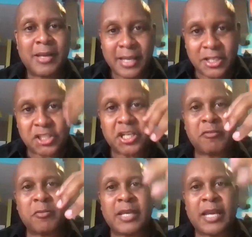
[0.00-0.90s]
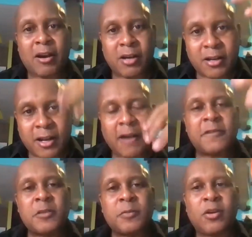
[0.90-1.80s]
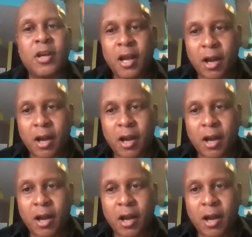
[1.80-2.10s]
has shared with me how uncomfortable